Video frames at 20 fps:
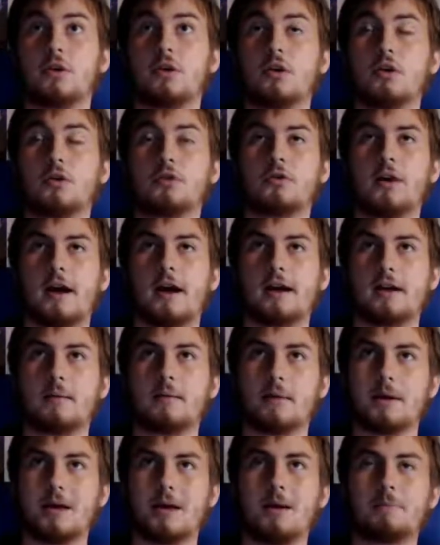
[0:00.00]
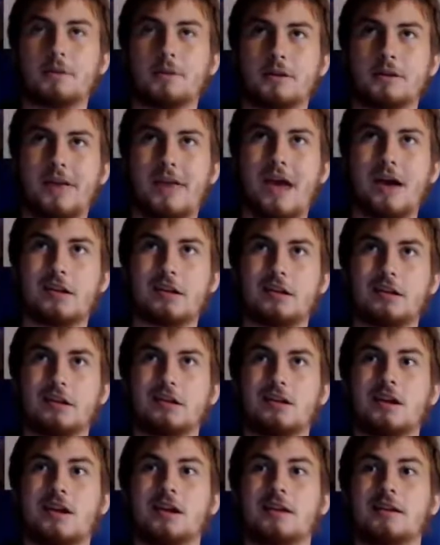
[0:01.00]
track coming up is
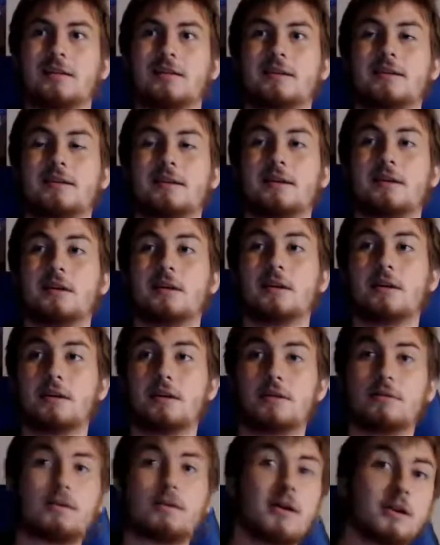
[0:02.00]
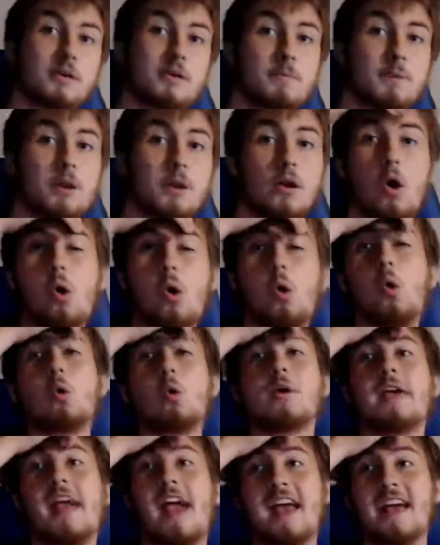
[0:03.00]
Texas, and while he's been
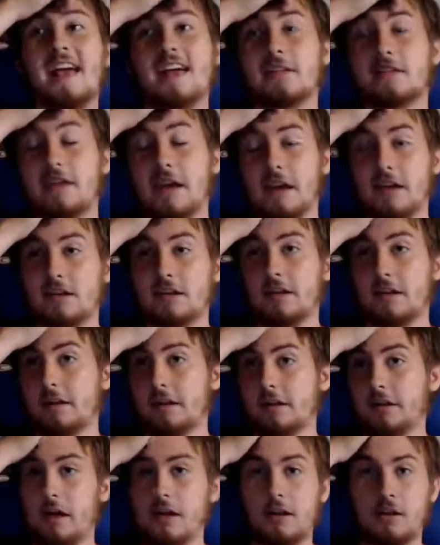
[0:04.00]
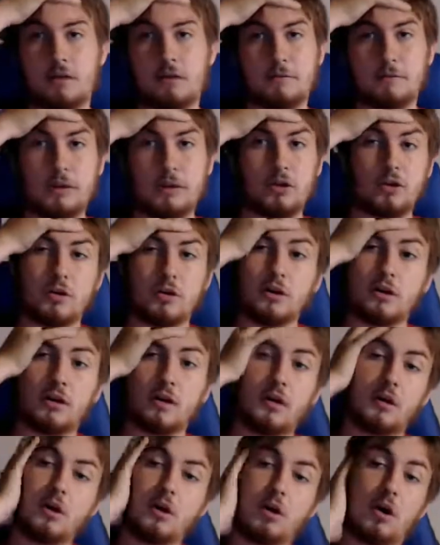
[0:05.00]
okay at Texas, and especially
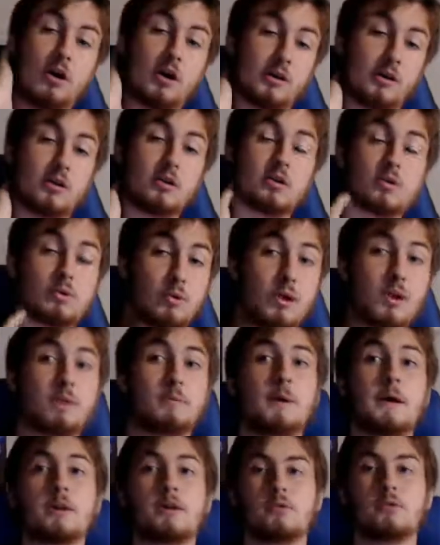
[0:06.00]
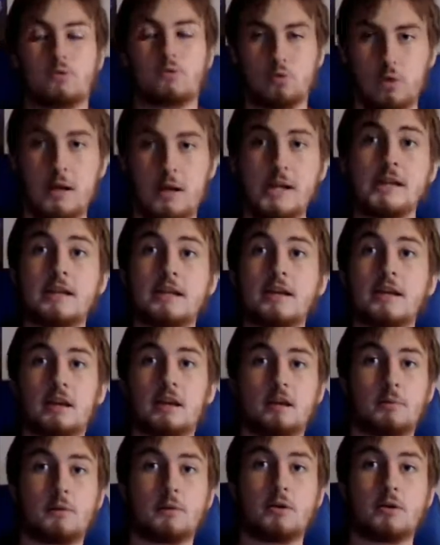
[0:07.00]
on years when he's been great,
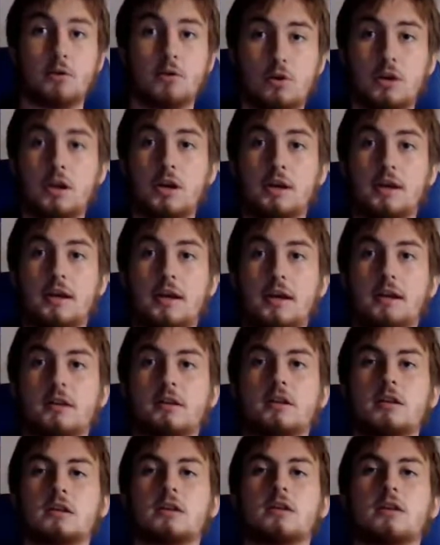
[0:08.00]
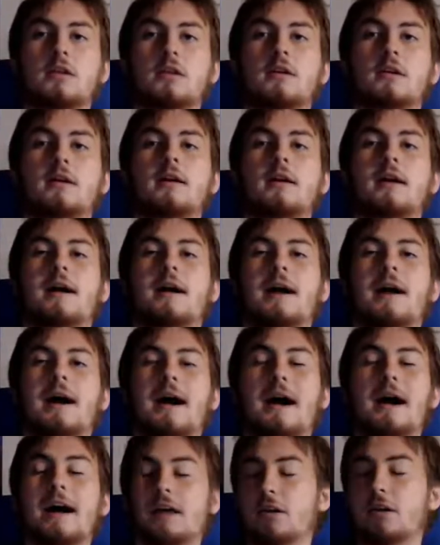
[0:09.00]
he's been good at Texas,
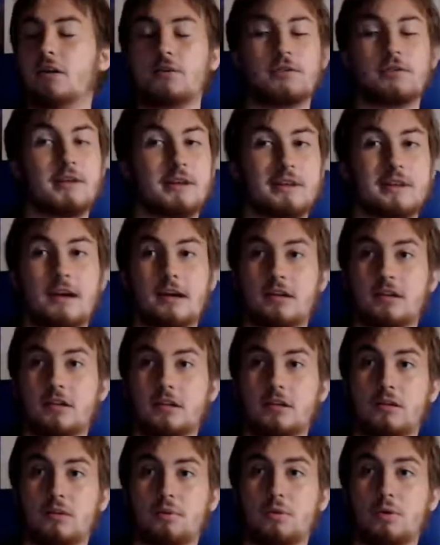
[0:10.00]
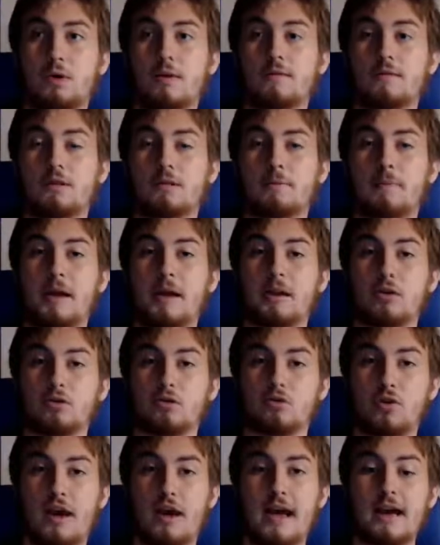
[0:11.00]
I don't think Texas is one of his better
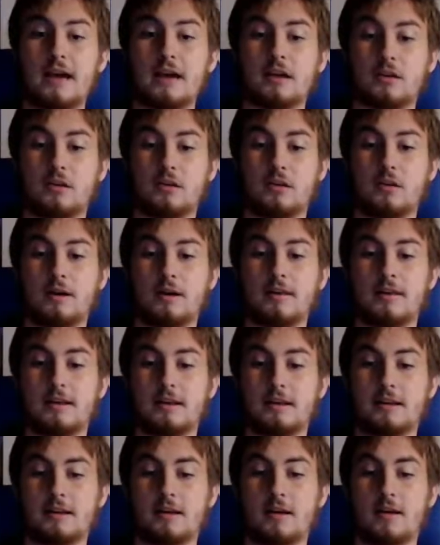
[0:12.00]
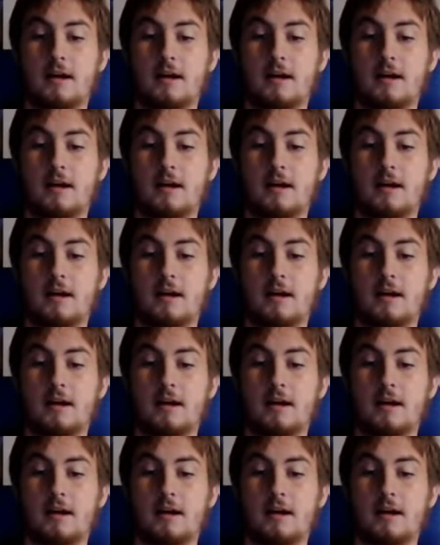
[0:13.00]
tracks, so I think